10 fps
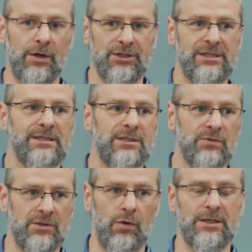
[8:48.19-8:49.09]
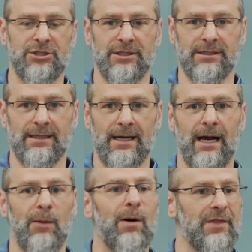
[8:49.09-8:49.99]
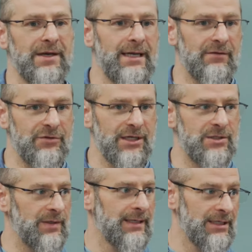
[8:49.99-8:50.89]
Jesus was questioned about the day of judgment.